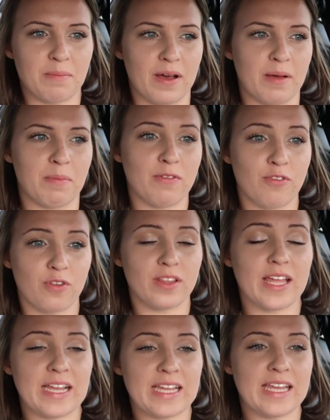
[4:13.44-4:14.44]
But before
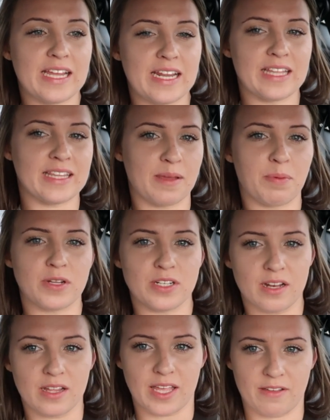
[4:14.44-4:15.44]
they keyed it, they put
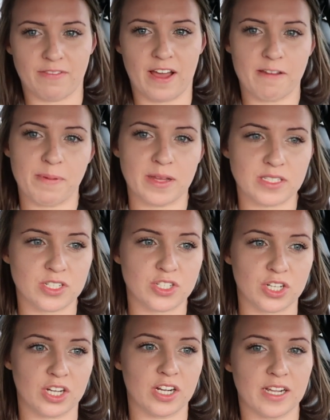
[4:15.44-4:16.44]
like 5 pounds of
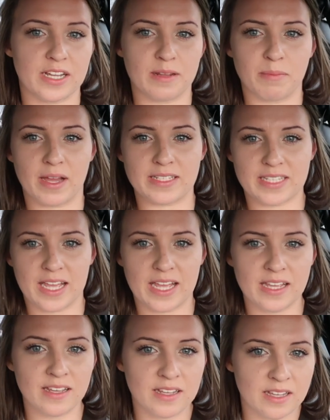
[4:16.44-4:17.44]
sugar in my
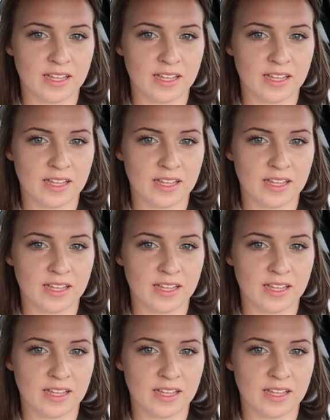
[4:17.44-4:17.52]
tank,